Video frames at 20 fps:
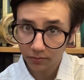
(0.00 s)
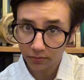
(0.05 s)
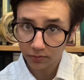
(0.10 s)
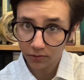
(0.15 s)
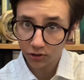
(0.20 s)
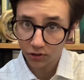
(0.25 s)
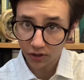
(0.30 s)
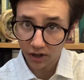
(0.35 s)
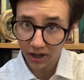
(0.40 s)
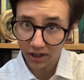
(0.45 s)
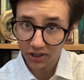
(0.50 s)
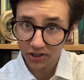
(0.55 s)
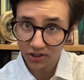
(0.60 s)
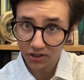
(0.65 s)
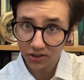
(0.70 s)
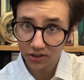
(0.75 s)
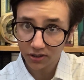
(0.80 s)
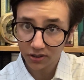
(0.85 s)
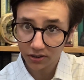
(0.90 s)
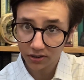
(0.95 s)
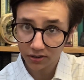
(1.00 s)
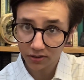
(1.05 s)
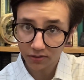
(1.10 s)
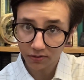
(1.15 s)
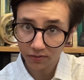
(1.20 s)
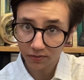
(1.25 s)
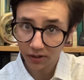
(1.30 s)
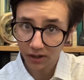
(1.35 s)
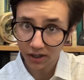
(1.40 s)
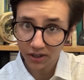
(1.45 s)
Christ,
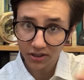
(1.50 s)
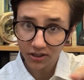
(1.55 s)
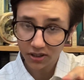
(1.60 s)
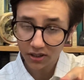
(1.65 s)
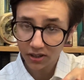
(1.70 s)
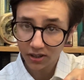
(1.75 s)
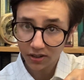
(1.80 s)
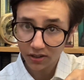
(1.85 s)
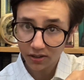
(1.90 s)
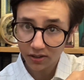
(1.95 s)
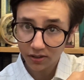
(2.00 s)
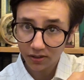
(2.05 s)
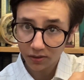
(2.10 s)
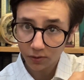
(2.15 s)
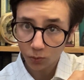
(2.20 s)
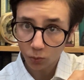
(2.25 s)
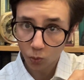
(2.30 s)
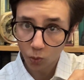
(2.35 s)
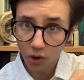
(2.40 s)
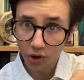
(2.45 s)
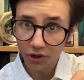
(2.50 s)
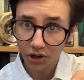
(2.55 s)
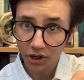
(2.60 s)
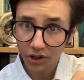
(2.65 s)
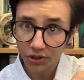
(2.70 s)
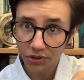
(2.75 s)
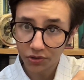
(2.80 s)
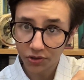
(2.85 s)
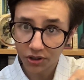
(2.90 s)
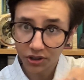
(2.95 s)
right,
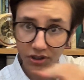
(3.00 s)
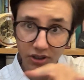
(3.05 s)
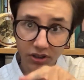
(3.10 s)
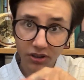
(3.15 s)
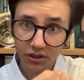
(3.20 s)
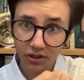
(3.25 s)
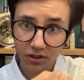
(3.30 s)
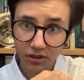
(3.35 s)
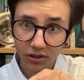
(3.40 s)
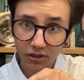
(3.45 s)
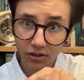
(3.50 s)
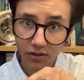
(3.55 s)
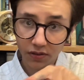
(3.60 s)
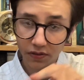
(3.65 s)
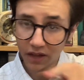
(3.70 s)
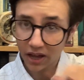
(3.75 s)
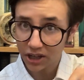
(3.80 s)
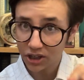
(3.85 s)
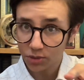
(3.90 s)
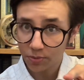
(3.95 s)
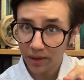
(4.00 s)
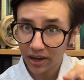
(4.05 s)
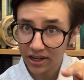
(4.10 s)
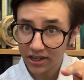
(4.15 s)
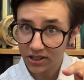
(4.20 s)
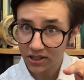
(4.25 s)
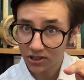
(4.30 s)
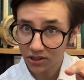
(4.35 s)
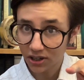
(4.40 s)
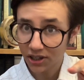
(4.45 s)
100, that
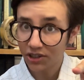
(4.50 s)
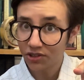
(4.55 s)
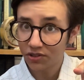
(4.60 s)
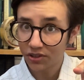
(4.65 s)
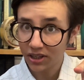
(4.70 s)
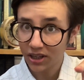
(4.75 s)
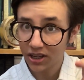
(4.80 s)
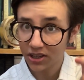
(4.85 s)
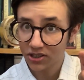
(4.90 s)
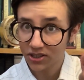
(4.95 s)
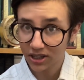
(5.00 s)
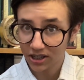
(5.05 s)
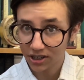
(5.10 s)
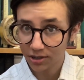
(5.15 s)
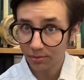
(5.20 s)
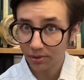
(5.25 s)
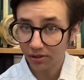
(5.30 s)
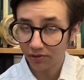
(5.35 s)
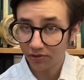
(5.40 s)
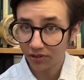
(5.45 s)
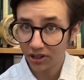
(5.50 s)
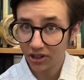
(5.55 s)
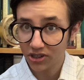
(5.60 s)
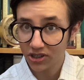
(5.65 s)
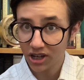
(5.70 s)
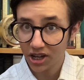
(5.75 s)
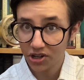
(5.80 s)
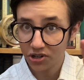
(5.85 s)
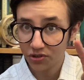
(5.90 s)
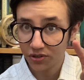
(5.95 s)
space is 100 years. So that's going to be the first
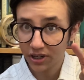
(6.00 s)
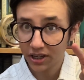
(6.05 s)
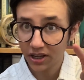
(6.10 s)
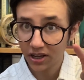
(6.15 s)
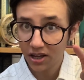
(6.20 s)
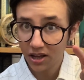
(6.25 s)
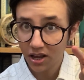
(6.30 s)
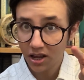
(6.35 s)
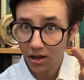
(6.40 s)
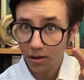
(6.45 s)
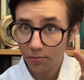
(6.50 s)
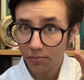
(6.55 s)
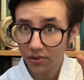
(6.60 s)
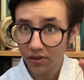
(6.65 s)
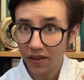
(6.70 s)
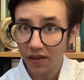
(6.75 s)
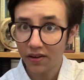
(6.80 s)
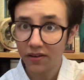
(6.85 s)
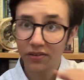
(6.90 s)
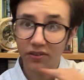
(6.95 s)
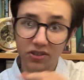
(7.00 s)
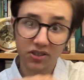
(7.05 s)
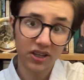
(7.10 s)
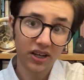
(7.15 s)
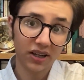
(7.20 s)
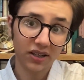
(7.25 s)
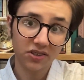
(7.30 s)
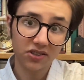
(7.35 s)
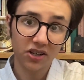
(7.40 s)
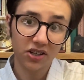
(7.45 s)
century. But then the
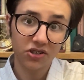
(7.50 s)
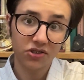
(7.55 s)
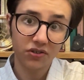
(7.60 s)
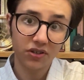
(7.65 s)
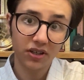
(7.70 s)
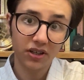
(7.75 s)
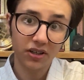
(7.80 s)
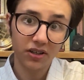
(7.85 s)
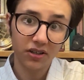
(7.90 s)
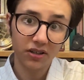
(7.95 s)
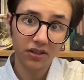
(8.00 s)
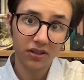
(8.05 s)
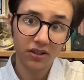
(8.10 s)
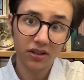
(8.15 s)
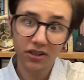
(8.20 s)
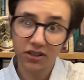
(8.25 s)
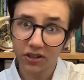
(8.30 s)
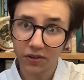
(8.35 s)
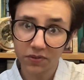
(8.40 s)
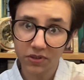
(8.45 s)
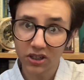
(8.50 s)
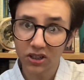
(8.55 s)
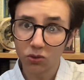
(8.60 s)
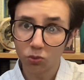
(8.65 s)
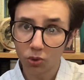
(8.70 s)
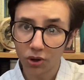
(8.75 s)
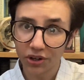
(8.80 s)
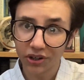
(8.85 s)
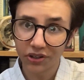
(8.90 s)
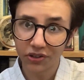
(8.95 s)
second century is obviously the
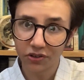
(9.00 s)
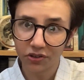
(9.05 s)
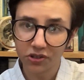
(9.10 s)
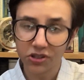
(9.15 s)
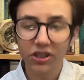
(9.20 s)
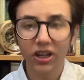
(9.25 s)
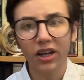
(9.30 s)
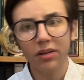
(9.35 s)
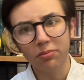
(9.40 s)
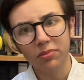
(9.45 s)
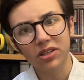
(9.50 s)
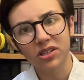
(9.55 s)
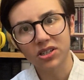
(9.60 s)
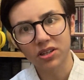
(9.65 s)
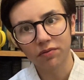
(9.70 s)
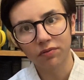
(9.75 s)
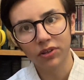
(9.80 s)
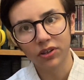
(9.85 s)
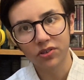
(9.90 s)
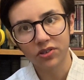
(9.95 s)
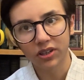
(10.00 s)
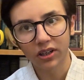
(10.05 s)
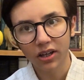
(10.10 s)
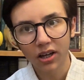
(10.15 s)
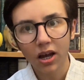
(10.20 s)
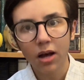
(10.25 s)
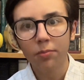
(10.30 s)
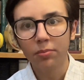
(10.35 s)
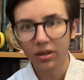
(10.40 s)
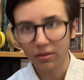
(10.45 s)
100s. I admit it's confusing,
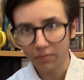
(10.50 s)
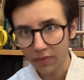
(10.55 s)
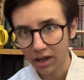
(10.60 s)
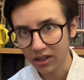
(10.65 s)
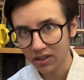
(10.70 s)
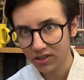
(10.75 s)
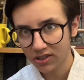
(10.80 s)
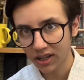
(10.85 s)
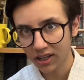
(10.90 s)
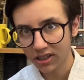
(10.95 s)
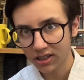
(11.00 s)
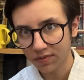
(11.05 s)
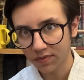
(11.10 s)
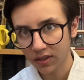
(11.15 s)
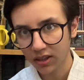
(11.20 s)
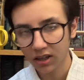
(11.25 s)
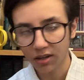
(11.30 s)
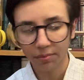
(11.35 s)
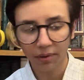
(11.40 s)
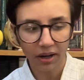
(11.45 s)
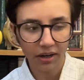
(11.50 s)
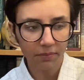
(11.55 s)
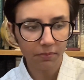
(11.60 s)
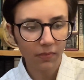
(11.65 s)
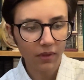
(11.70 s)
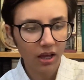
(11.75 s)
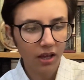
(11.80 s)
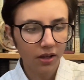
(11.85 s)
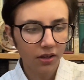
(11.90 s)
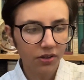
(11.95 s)
but it makes sense if you think about it.
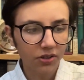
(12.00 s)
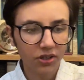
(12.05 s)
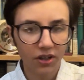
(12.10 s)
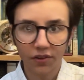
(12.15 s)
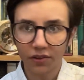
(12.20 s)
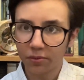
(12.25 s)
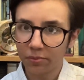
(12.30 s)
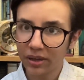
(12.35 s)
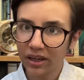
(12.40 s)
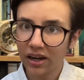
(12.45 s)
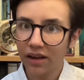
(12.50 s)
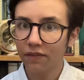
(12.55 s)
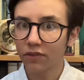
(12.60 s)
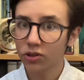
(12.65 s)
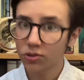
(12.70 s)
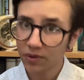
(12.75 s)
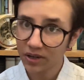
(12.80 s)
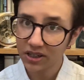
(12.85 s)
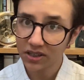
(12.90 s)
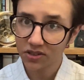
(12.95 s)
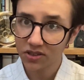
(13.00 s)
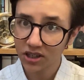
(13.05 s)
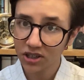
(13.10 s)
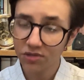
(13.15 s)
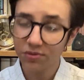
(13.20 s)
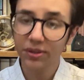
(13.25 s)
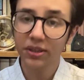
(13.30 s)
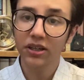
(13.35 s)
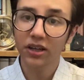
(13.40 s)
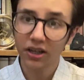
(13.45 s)
So the beginning of the 20th
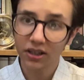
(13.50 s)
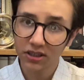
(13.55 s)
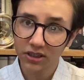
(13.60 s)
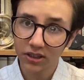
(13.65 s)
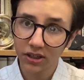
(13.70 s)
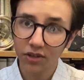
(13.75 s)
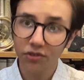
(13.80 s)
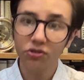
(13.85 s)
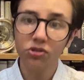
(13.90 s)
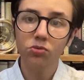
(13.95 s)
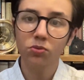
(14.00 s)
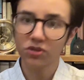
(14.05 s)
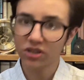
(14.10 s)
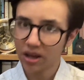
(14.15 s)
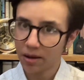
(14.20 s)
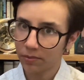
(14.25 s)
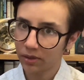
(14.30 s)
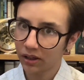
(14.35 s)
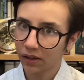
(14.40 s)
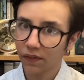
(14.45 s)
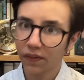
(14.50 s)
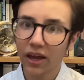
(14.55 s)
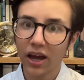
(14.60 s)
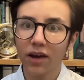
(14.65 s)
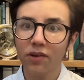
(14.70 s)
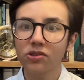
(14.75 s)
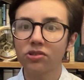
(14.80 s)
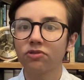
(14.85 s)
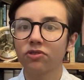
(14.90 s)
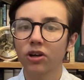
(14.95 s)
century, the 1900s, what's happening? The
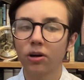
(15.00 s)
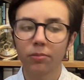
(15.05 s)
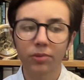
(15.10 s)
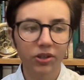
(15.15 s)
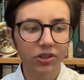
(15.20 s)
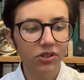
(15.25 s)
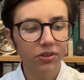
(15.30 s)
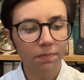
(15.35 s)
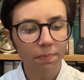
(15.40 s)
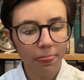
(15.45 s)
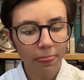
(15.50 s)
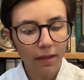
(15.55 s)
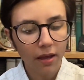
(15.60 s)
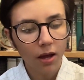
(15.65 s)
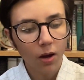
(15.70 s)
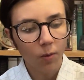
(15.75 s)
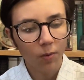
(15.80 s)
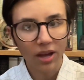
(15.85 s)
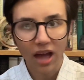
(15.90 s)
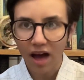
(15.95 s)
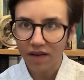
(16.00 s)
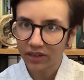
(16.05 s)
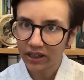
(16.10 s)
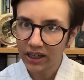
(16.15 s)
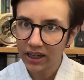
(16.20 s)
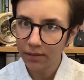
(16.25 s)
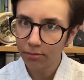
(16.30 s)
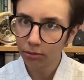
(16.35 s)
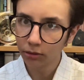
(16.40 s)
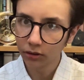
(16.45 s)
House of Commons, we have a
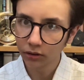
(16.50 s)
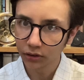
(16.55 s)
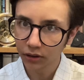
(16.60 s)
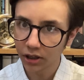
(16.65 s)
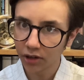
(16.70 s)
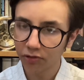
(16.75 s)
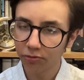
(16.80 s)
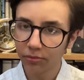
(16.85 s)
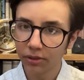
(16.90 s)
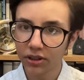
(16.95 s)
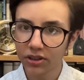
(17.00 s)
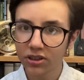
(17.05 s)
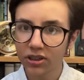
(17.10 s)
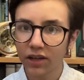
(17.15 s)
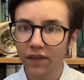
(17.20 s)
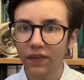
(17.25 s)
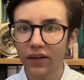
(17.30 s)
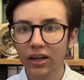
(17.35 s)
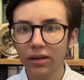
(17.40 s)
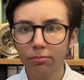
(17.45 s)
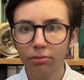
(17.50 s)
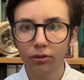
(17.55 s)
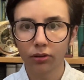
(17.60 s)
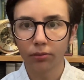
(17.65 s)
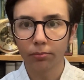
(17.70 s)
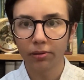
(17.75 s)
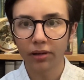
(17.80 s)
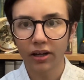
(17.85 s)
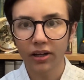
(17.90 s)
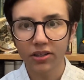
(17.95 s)
Liberal government. Now, the Liberal
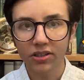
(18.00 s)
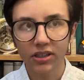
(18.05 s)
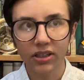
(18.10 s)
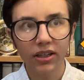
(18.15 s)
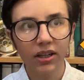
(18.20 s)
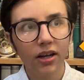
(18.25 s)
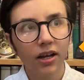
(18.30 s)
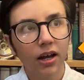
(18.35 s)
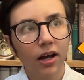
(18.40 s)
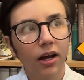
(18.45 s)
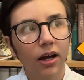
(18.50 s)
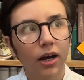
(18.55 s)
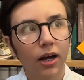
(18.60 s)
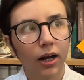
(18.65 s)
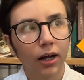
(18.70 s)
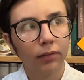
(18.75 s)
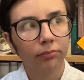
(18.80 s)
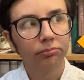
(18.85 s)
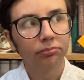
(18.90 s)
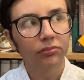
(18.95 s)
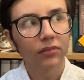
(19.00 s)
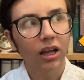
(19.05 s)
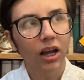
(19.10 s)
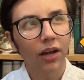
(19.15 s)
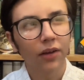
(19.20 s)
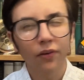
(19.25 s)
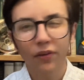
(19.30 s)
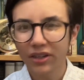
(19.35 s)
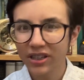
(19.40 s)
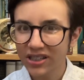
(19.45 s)
Party are
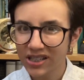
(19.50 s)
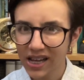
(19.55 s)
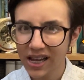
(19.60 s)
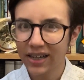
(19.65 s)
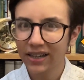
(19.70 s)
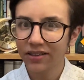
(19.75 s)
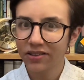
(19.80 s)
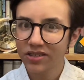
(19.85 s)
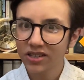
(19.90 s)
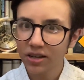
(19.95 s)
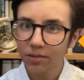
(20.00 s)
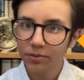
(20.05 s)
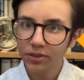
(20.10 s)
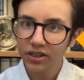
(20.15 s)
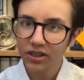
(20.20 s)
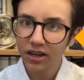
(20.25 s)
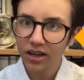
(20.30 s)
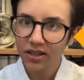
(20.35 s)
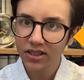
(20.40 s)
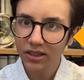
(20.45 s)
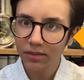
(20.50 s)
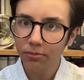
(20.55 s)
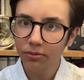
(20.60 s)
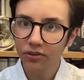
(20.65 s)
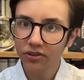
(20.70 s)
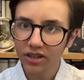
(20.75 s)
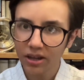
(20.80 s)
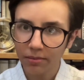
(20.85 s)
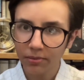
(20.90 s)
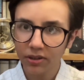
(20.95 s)
not exactly the same as today's Liberal
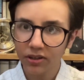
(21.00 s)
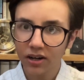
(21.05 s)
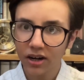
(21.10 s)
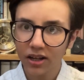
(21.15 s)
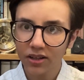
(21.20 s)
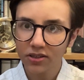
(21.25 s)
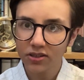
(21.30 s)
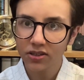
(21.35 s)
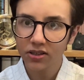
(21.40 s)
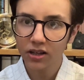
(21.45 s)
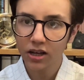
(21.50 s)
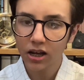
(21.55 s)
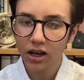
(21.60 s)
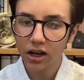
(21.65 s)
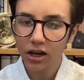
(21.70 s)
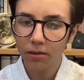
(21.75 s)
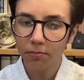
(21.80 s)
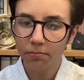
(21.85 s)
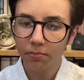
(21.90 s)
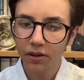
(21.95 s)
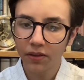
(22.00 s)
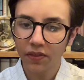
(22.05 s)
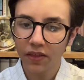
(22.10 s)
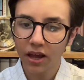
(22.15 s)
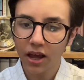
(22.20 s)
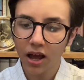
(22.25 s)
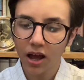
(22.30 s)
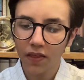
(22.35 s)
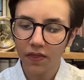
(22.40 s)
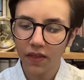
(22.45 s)
Democrats, but
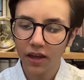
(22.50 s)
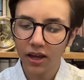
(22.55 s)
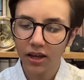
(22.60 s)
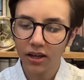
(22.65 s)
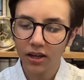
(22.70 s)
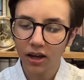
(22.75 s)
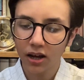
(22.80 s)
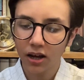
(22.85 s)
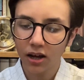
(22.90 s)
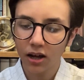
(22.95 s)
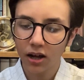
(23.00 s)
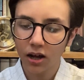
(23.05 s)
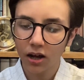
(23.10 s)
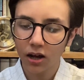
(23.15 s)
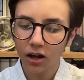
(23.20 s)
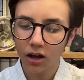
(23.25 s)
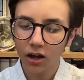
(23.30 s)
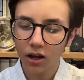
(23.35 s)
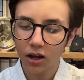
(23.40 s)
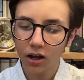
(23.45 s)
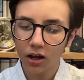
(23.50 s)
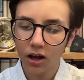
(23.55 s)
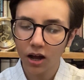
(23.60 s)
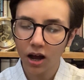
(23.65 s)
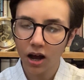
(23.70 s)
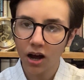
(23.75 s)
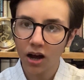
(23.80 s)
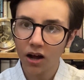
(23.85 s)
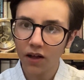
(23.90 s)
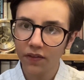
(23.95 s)
they
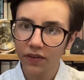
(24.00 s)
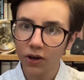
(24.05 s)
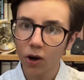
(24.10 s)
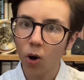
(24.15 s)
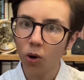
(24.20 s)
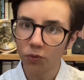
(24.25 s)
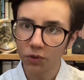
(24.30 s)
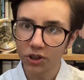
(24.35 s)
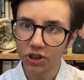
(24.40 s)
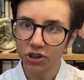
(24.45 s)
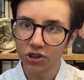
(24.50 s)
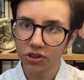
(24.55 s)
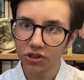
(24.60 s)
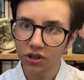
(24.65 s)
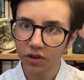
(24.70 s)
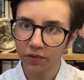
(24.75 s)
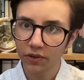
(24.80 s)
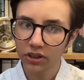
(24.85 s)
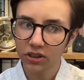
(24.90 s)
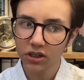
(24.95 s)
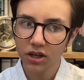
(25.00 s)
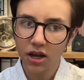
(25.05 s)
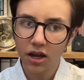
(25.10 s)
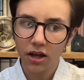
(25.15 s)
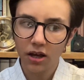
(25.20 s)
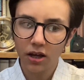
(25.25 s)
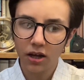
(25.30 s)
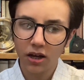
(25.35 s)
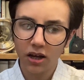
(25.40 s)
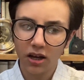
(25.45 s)
are the origins of it.
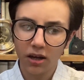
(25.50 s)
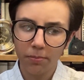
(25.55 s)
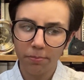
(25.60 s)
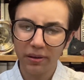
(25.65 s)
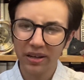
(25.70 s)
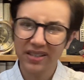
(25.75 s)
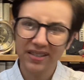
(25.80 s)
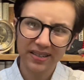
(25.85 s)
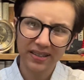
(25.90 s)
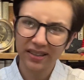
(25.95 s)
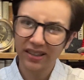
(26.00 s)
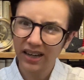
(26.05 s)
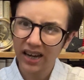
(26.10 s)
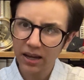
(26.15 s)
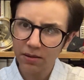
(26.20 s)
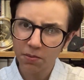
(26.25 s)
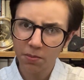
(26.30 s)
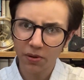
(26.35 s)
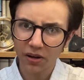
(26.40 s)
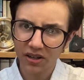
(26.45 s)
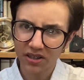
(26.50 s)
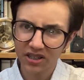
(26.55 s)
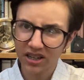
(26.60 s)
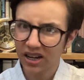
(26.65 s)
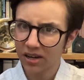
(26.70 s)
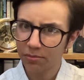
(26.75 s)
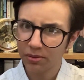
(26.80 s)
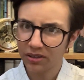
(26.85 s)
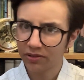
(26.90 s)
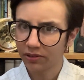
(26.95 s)
Basically, the Labour Party had
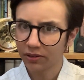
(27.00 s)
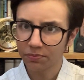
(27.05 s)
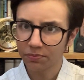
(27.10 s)
a bit of a